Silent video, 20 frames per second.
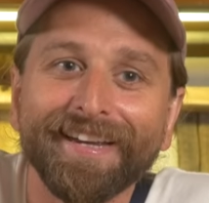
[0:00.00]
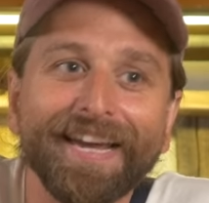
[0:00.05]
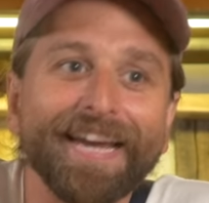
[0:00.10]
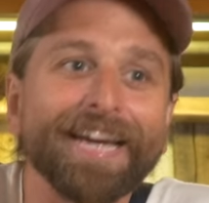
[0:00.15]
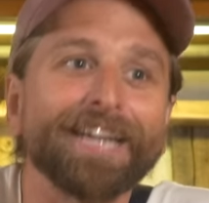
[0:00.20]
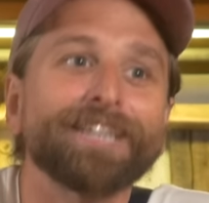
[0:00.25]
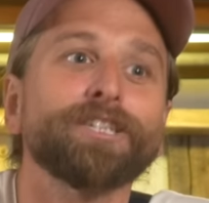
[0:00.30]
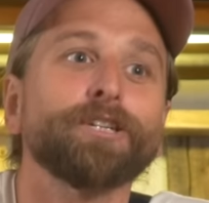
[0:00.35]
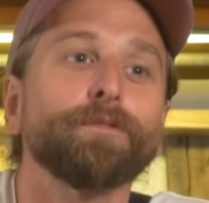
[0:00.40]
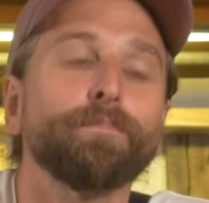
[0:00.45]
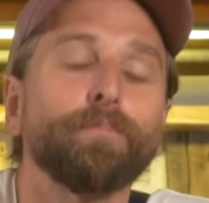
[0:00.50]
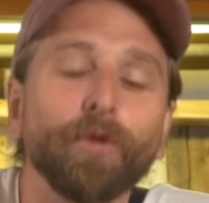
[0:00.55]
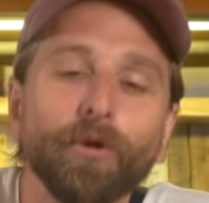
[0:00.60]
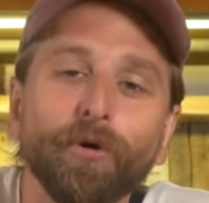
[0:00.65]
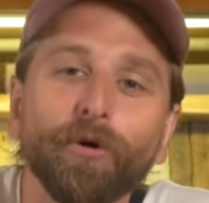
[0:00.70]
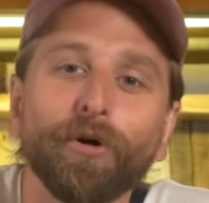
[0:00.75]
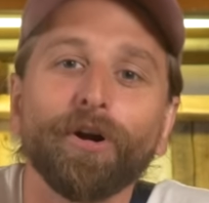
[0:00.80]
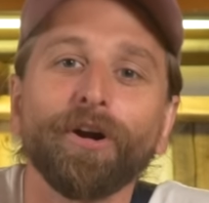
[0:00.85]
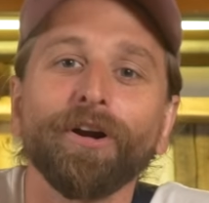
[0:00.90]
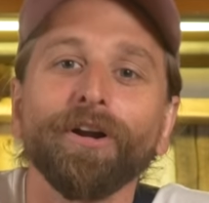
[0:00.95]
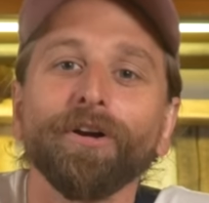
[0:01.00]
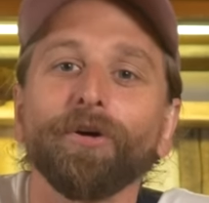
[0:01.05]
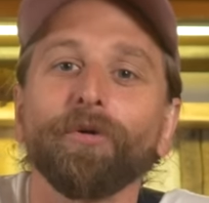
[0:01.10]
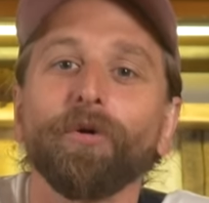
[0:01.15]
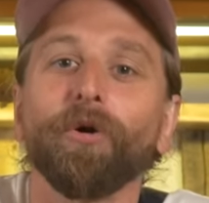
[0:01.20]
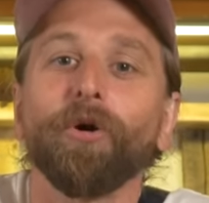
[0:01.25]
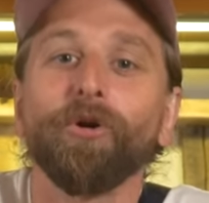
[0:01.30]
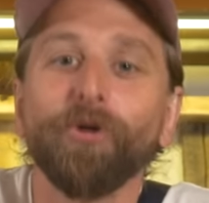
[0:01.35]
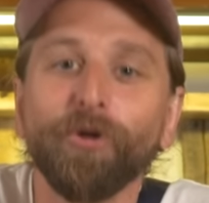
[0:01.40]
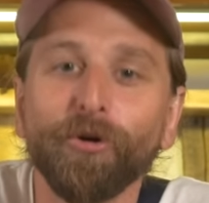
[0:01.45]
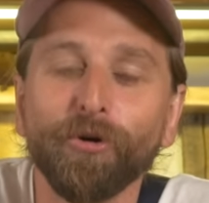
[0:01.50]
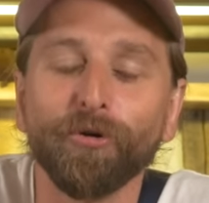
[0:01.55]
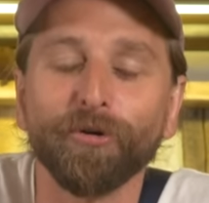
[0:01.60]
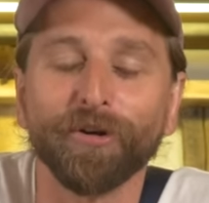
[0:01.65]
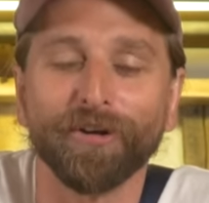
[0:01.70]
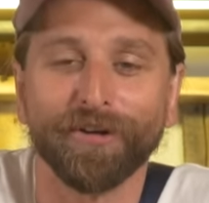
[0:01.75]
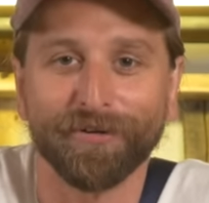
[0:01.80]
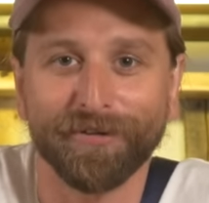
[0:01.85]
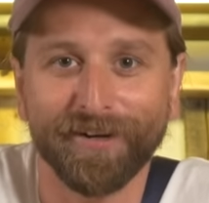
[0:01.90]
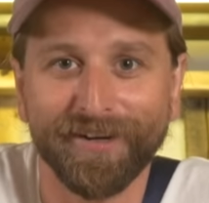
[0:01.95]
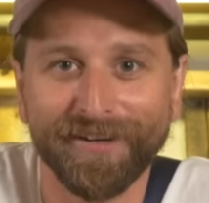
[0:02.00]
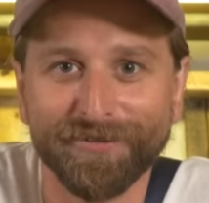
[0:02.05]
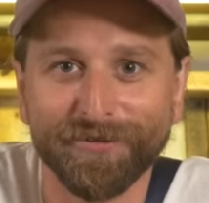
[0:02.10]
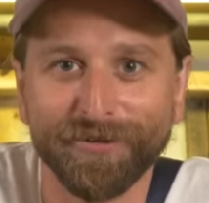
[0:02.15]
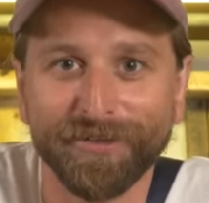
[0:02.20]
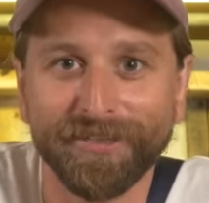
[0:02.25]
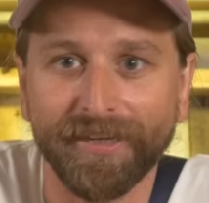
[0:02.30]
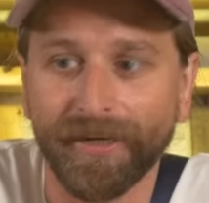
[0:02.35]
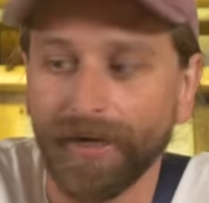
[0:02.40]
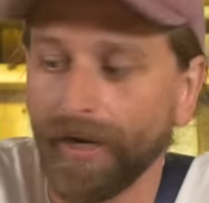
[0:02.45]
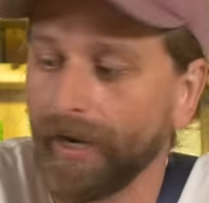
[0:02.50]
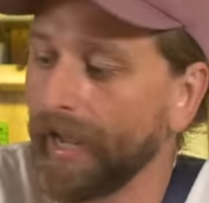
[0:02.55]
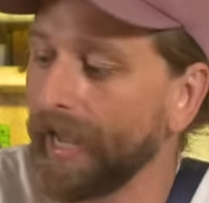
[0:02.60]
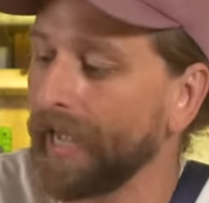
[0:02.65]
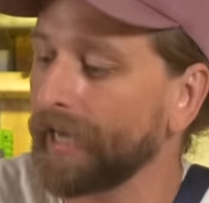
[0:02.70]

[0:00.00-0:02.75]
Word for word: Explore who you're interested in.